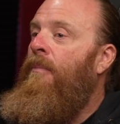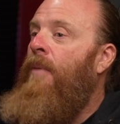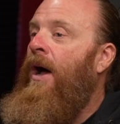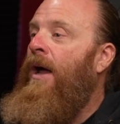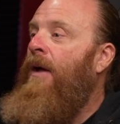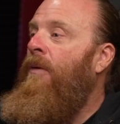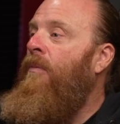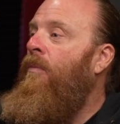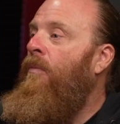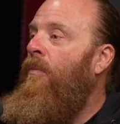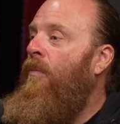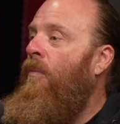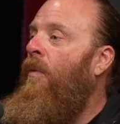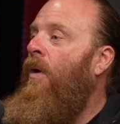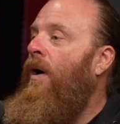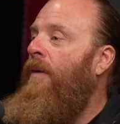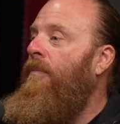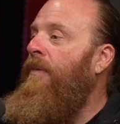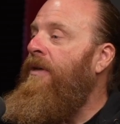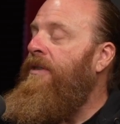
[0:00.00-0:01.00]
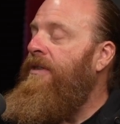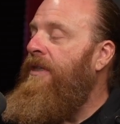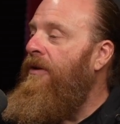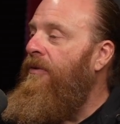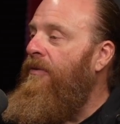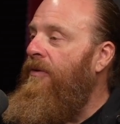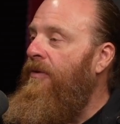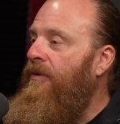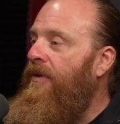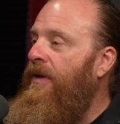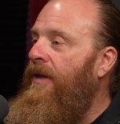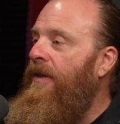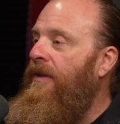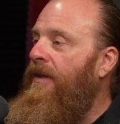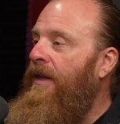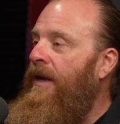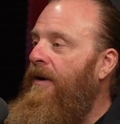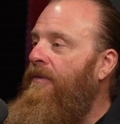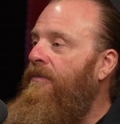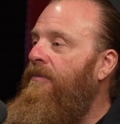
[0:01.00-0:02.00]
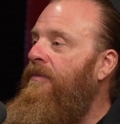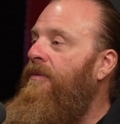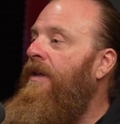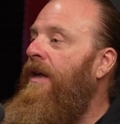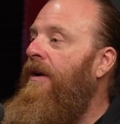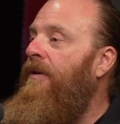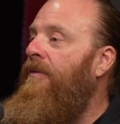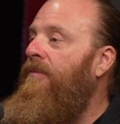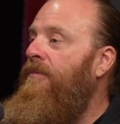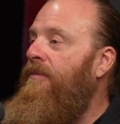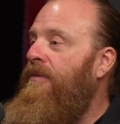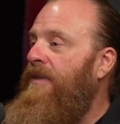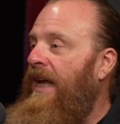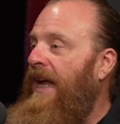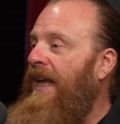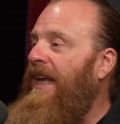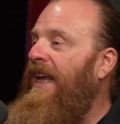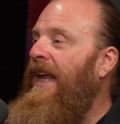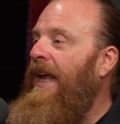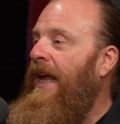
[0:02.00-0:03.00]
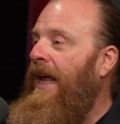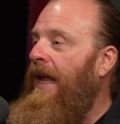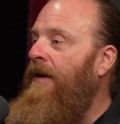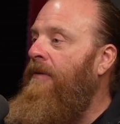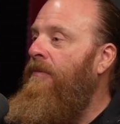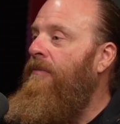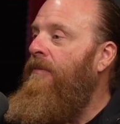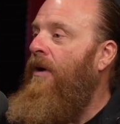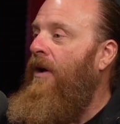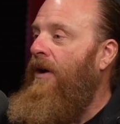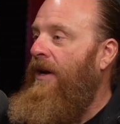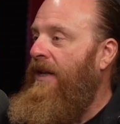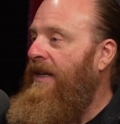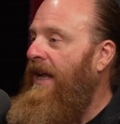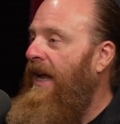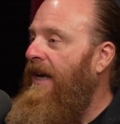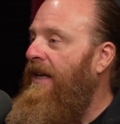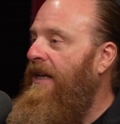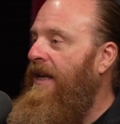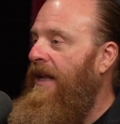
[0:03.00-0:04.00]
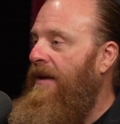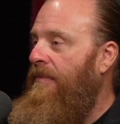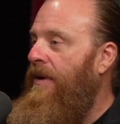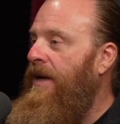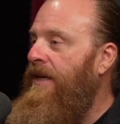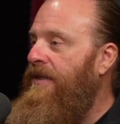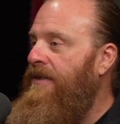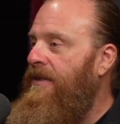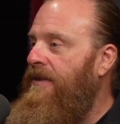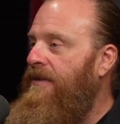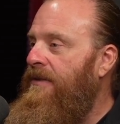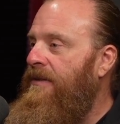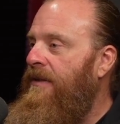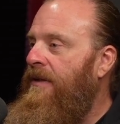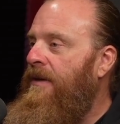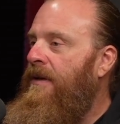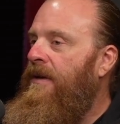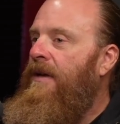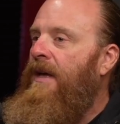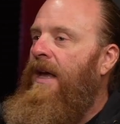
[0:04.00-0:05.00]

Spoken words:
by what material that they're taking in on a day-to-day basis.